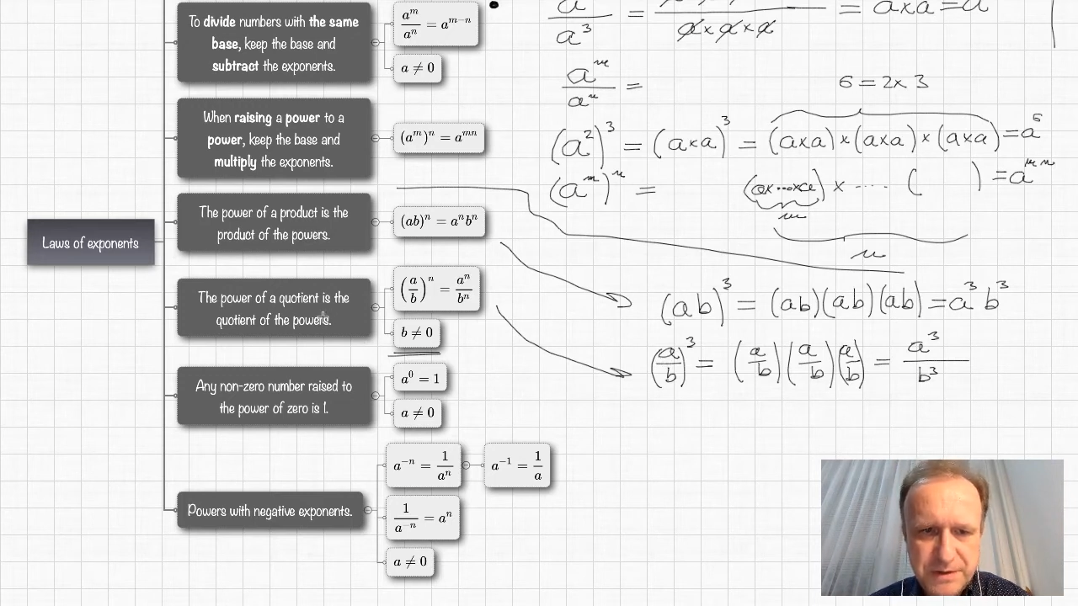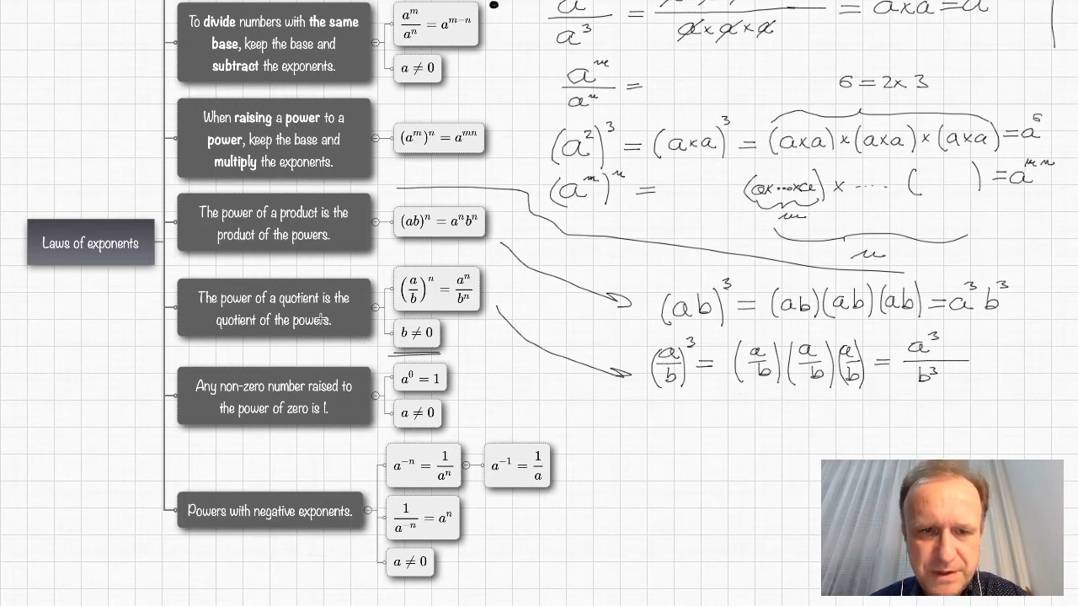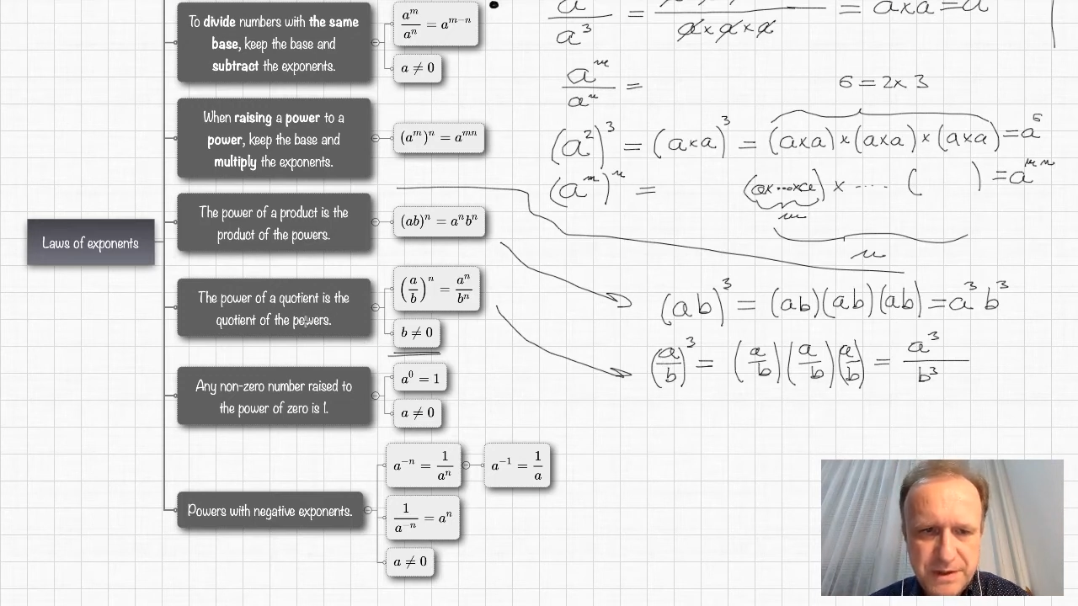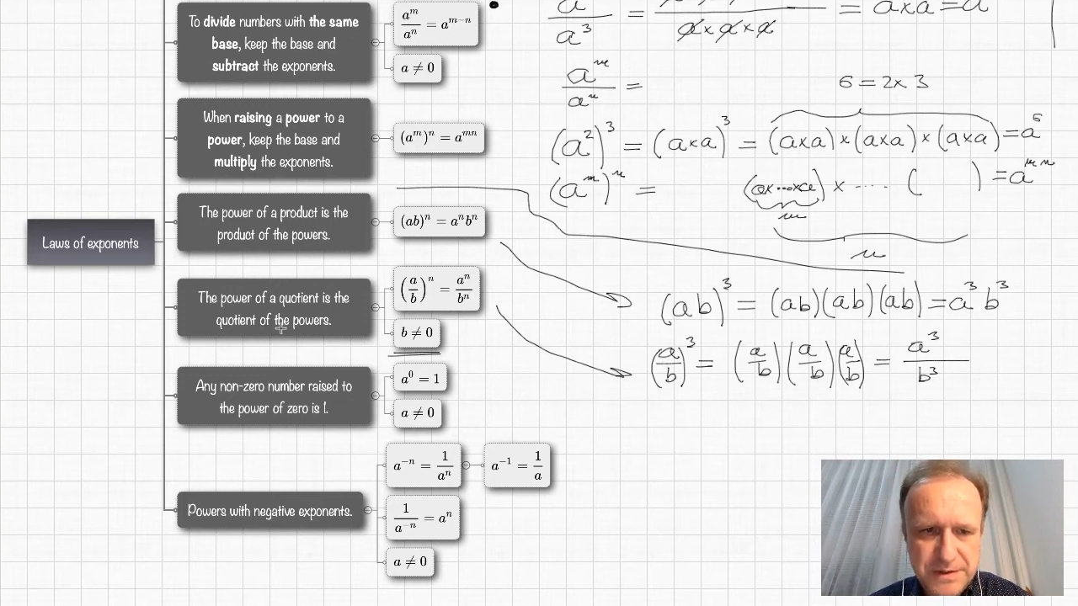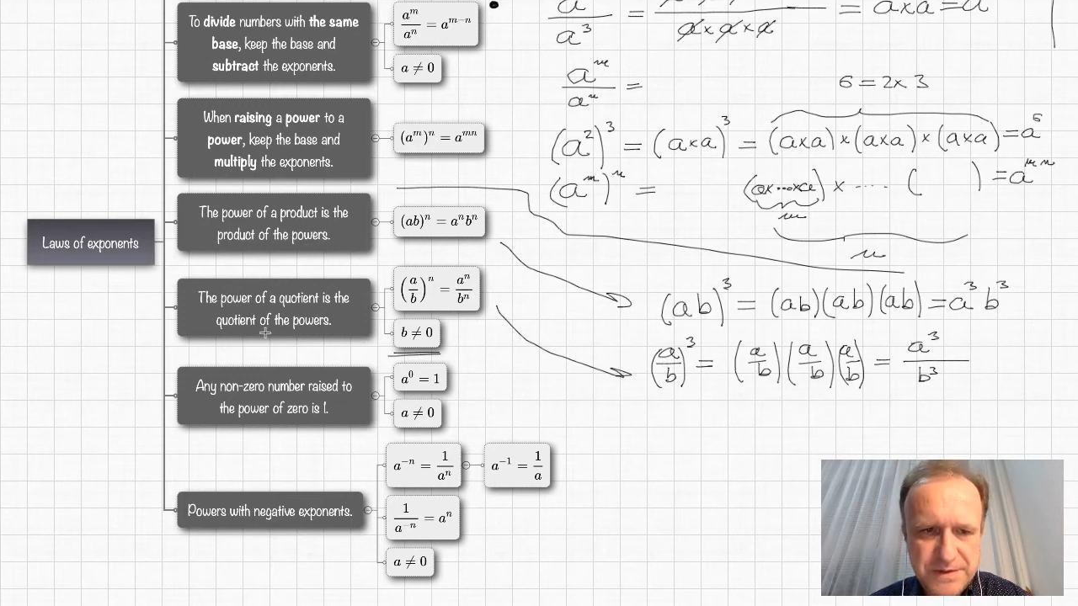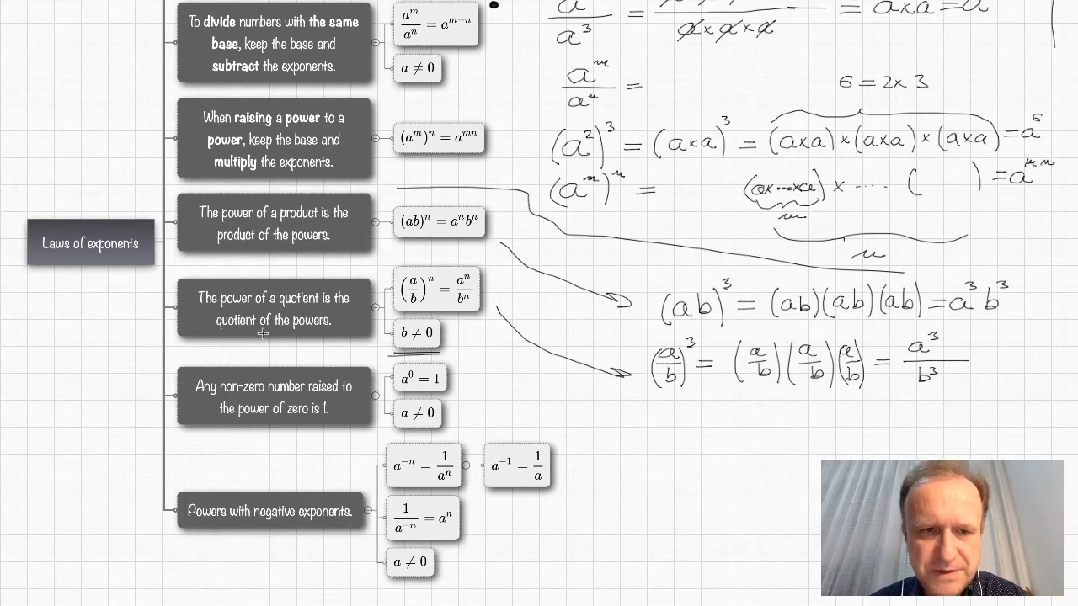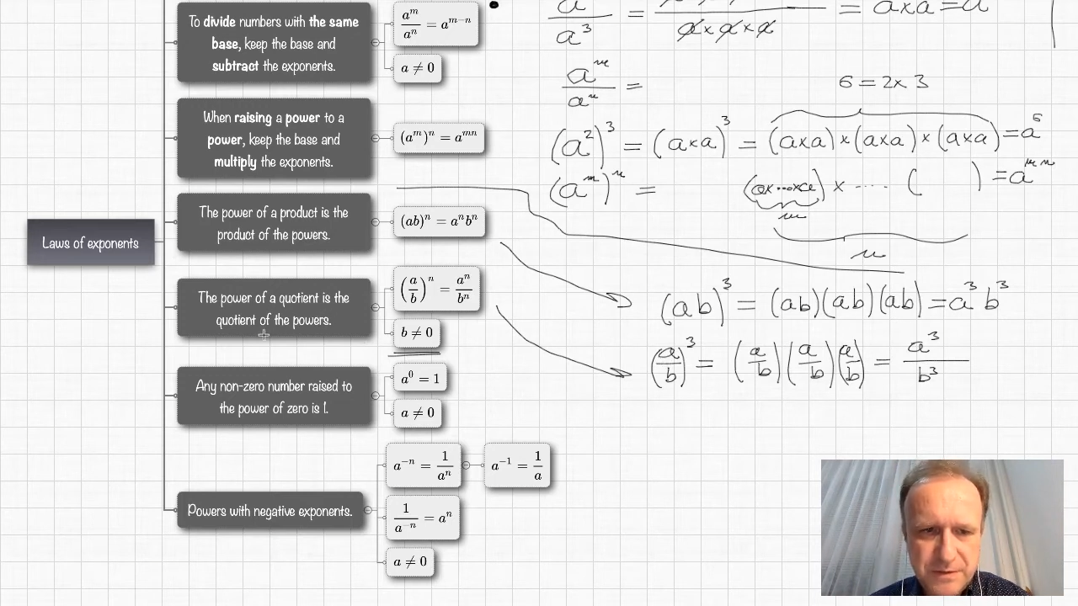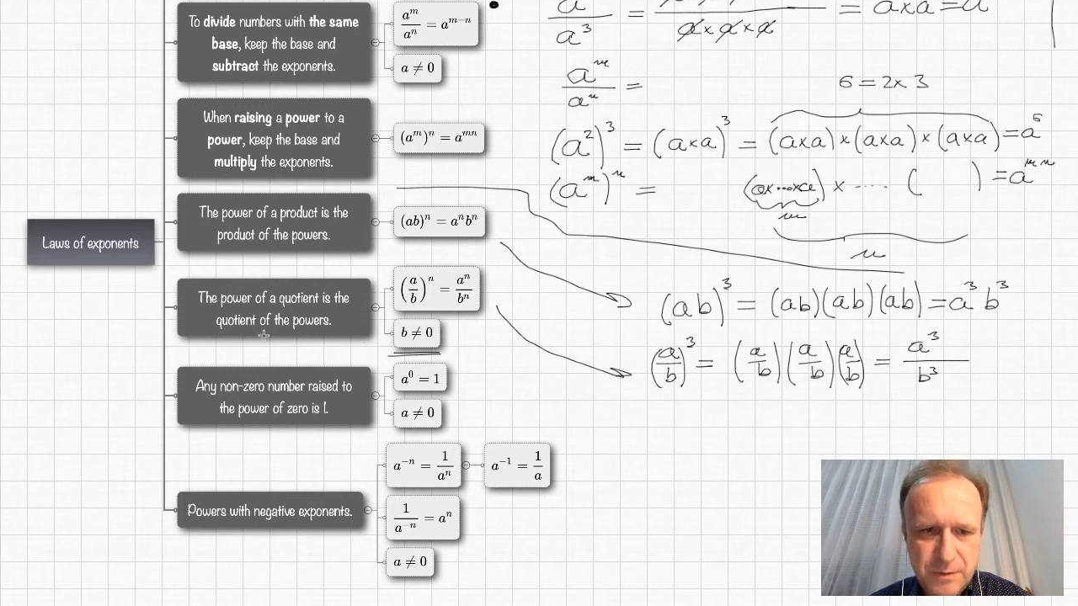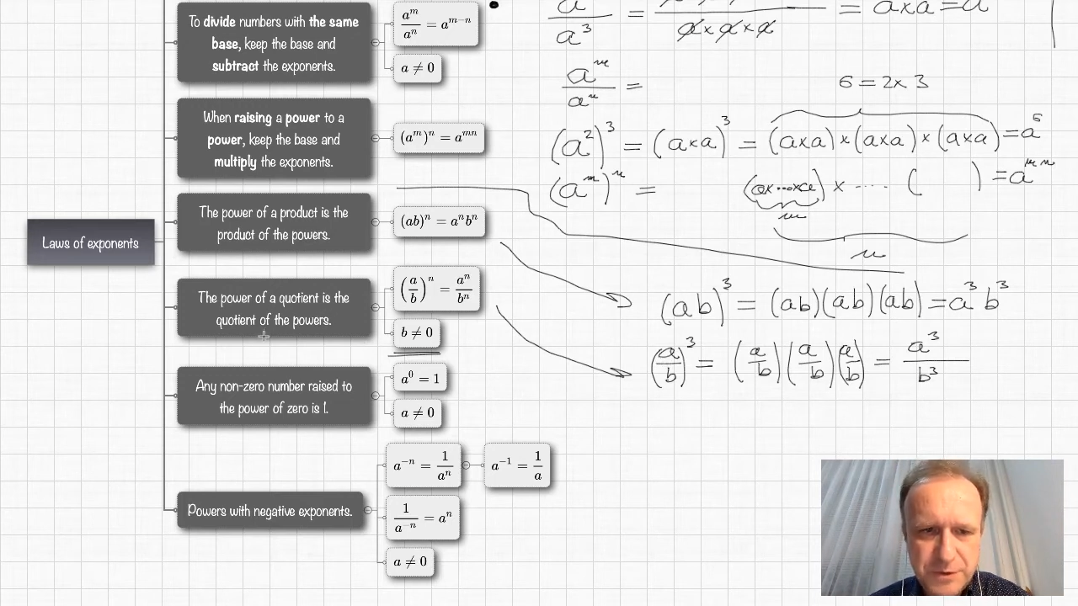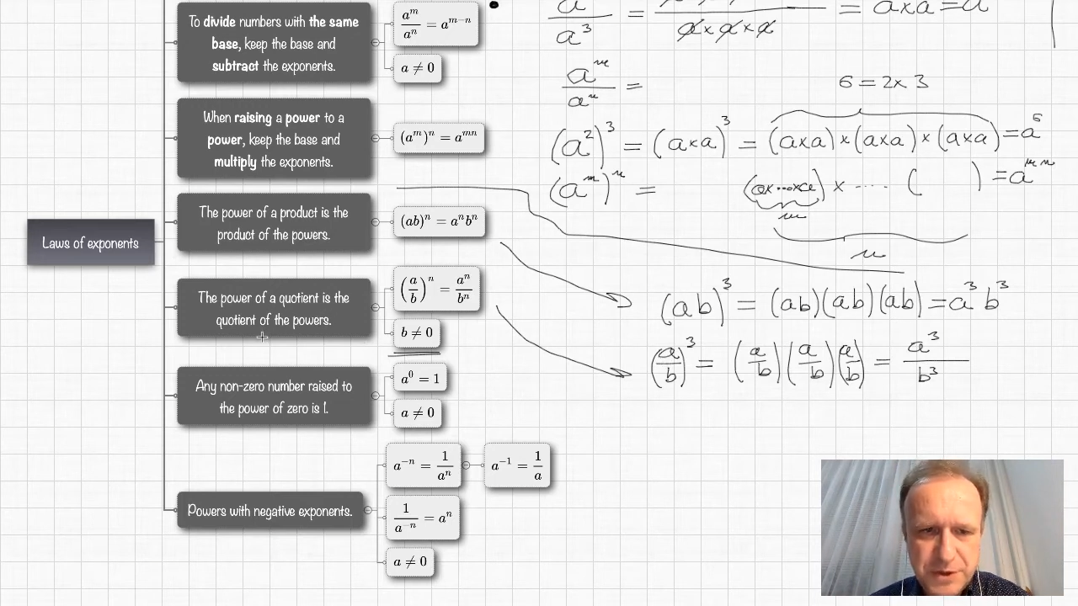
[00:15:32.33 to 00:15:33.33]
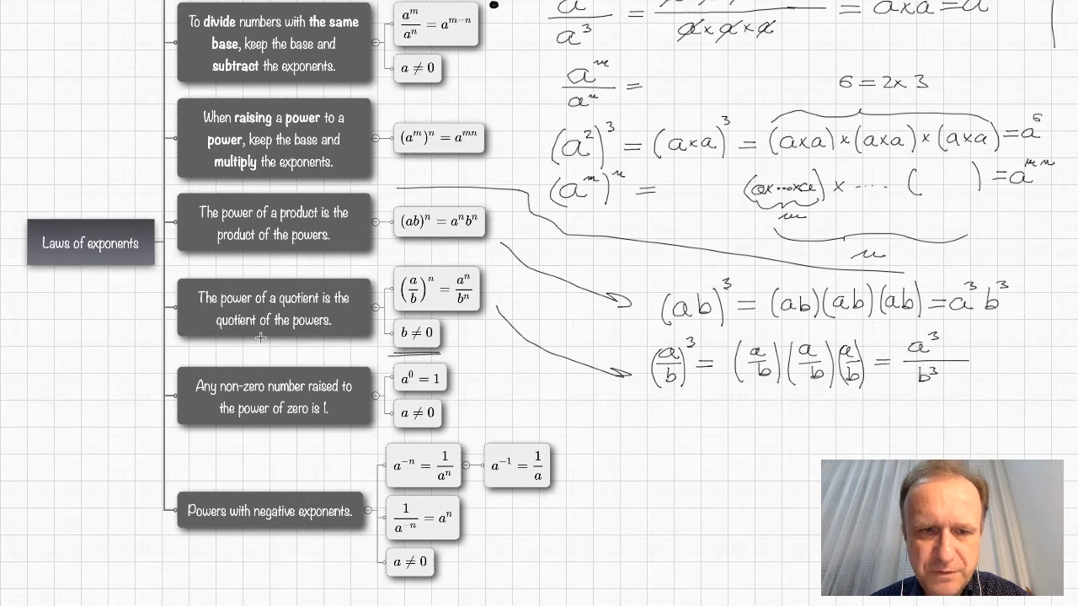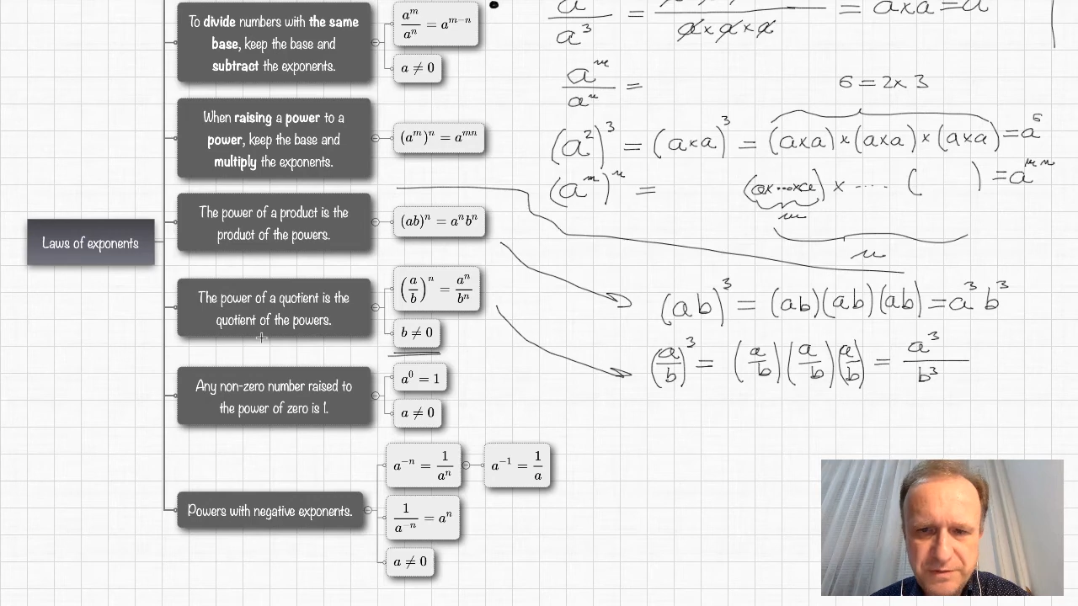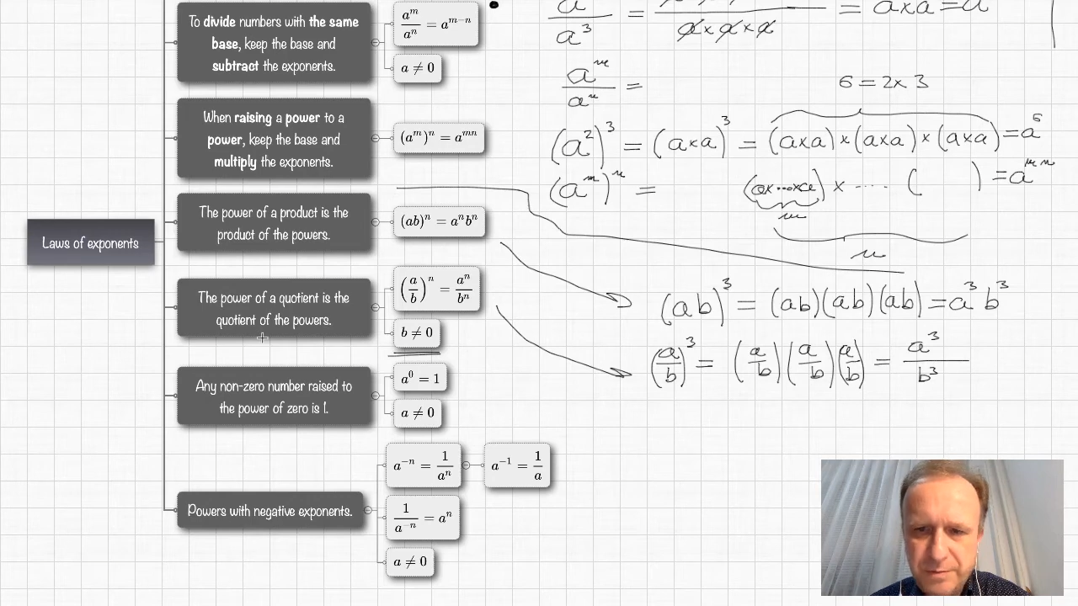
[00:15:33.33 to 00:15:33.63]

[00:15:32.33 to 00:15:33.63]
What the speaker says: is the quotient of the